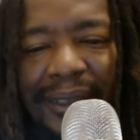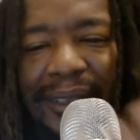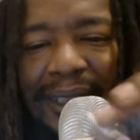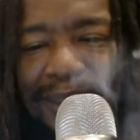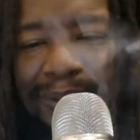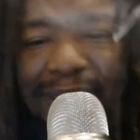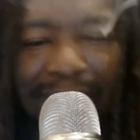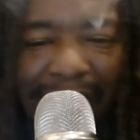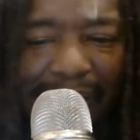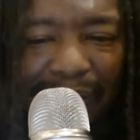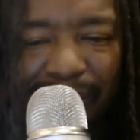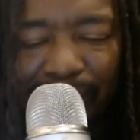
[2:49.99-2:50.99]
That's what they need to
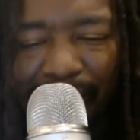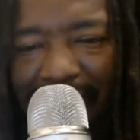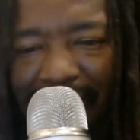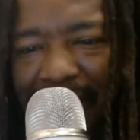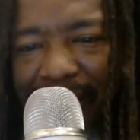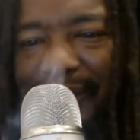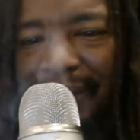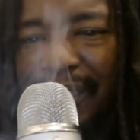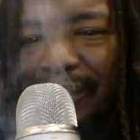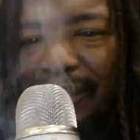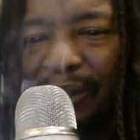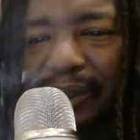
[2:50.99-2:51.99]
do. When they confiscate
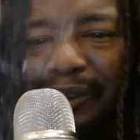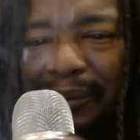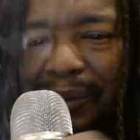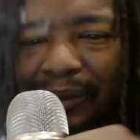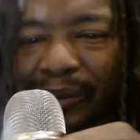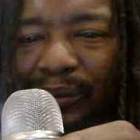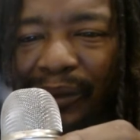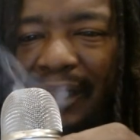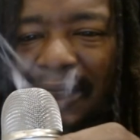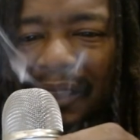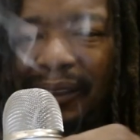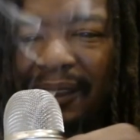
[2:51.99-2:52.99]
large amounts of weed
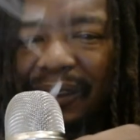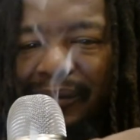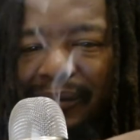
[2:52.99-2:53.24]
like that,